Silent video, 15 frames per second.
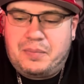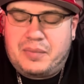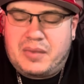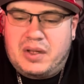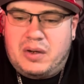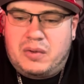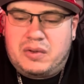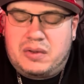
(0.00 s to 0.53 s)

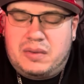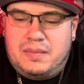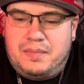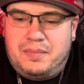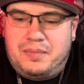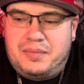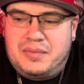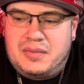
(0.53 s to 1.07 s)
you know,
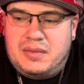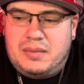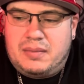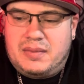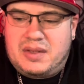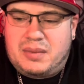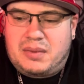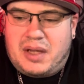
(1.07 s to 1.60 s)

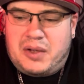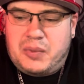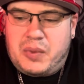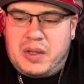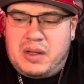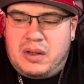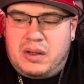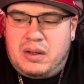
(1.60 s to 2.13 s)
sometimes
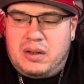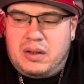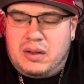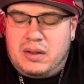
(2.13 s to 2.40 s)
we